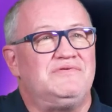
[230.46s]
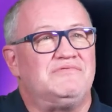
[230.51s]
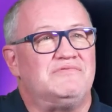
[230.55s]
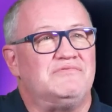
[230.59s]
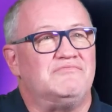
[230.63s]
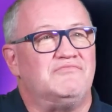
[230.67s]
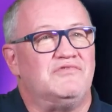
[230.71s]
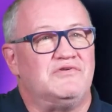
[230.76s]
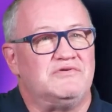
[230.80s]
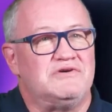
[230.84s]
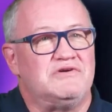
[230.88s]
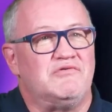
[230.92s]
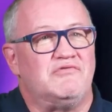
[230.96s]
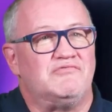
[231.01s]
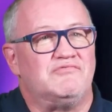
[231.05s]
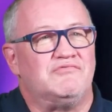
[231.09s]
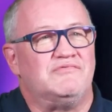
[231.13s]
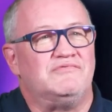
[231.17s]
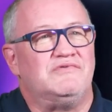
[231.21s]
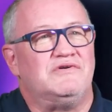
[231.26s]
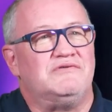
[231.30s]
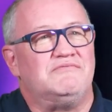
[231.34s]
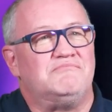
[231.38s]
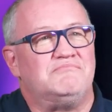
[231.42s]
re-
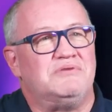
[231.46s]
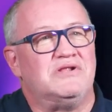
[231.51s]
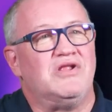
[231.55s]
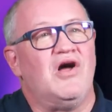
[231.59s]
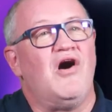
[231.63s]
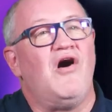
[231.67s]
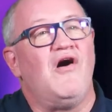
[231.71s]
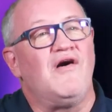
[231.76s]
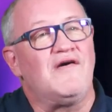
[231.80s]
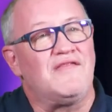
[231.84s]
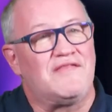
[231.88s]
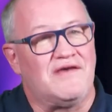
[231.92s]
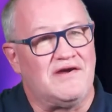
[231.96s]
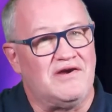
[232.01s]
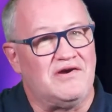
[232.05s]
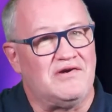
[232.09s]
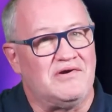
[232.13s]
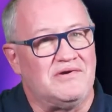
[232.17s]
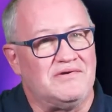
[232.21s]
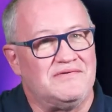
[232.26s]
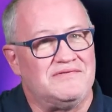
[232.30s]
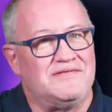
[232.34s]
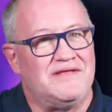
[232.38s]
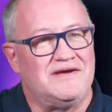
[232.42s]
belong
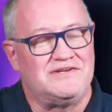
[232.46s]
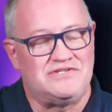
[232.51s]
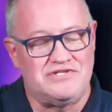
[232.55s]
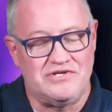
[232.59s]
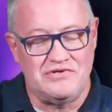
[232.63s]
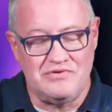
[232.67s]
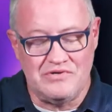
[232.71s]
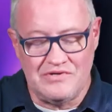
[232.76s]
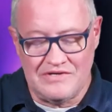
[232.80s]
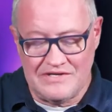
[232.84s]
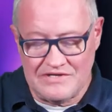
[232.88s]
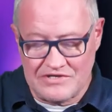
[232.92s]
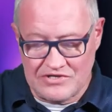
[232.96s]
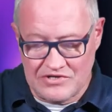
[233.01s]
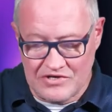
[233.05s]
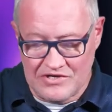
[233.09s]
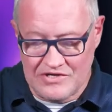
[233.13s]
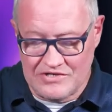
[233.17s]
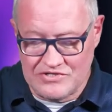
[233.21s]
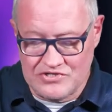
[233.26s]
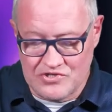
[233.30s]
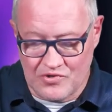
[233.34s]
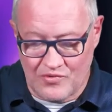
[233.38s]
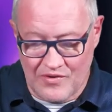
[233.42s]
there, that you in-
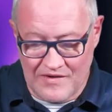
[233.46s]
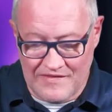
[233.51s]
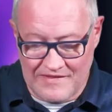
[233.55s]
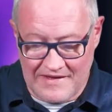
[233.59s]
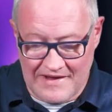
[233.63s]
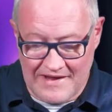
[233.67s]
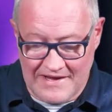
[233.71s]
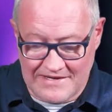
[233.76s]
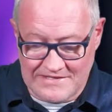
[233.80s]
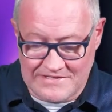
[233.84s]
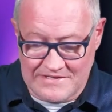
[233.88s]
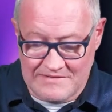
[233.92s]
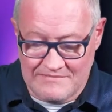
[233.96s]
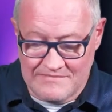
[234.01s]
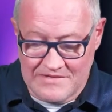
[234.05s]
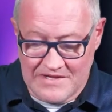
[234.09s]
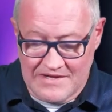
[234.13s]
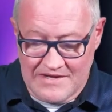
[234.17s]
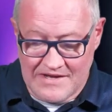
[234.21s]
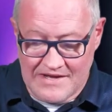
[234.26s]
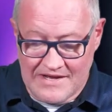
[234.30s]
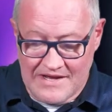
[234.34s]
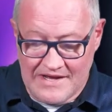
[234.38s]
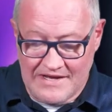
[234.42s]
enjoy that.
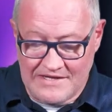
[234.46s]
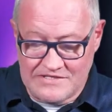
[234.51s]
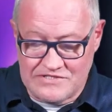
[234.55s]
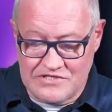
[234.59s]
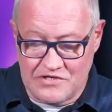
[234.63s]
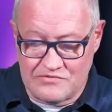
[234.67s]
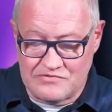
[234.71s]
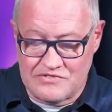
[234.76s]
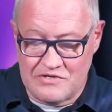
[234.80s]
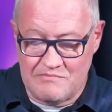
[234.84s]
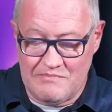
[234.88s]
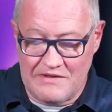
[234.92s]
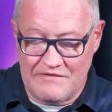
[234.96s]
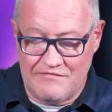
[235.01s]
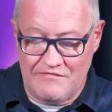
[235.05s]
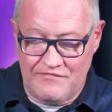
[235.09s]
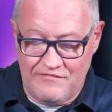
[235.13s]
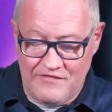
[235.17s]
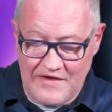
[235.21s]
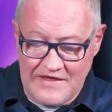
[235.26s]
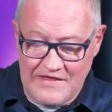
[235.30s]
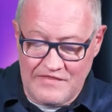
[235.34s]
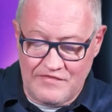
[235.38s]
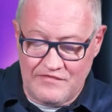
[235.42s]
And so to be
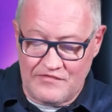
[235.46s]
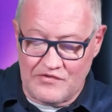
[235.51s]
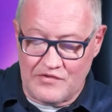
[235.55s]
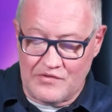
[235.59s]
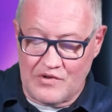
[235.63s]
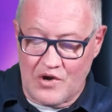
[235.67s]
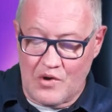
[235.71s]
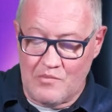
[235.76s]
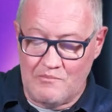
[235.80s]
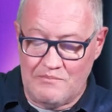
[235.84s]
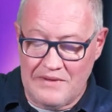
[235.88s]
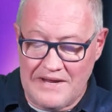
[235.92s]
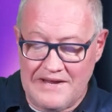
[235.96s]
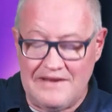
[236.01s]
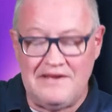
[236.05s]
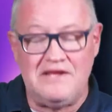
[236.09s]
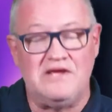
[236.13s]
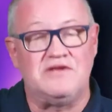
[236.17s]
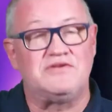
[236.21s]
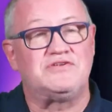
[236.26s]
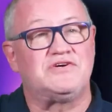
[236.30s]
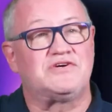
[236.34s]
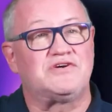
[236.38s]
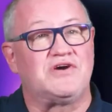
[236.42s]
faithful and
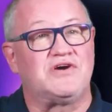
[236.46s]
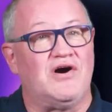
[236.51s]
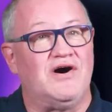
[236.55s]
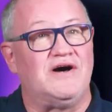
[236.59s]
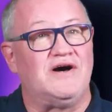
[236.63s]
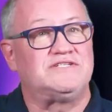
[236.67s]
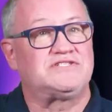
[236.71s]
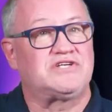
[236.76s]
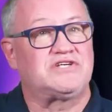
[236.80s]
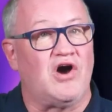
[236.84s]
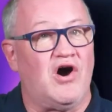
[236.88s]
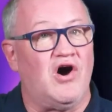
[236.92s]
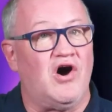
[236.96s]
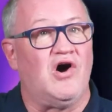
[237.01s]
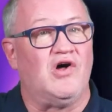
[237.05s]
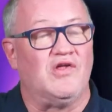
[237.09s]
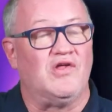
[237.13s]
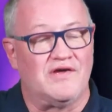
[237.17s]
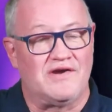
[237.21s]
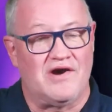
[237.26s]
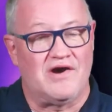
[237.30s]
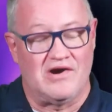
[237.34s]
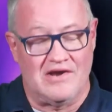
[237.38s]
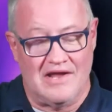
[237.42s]
obedient to God's
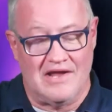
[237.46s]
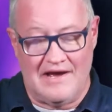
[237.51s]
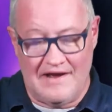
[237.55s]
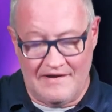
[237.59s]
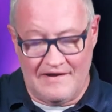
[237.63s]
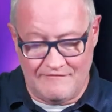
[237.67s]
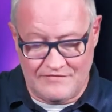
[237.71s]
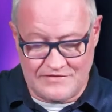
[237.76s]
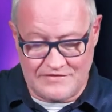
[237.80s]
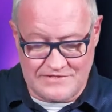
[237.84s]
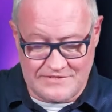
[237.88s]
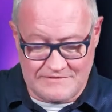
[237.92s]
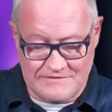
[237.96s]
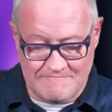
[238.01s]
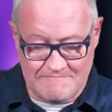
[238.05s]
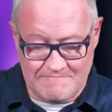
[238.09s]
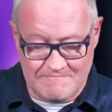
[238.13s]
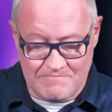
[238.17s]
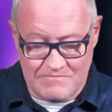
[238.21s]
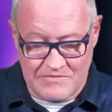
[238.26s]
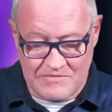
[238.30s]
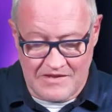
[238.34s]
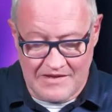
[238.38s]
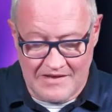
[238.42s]
call in our lives.
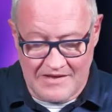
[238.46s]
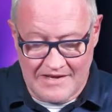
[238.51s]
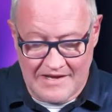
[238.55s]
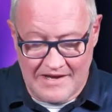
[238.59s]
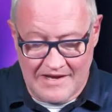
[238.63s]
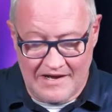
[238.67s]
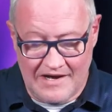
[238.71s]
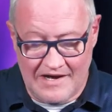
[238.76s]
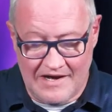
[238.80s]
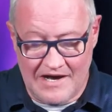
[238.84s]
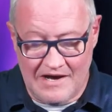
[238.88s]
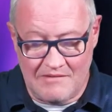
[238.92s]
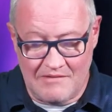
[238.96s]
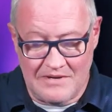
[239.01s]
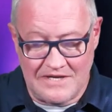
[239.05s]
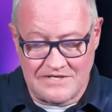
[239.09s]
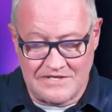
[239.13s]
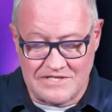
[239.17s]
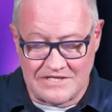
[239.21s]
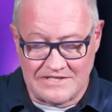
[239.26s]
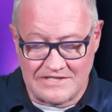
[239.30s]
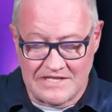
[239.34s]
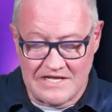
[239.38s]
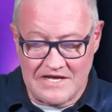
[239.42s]
Um, and
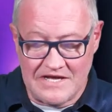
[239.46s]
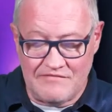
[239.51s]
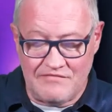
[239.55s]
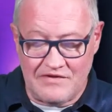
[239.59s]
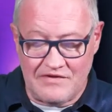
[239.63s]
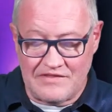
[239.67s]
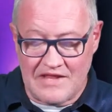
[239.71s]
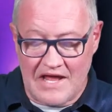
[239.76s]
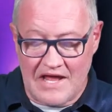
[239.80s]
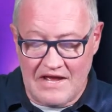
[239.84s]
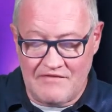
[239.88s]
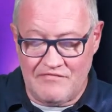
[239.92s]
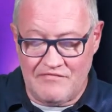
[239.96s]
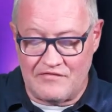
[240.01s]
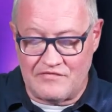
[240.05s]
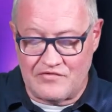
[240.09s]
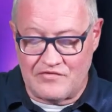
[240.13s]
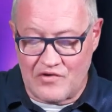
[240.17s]
to live a life of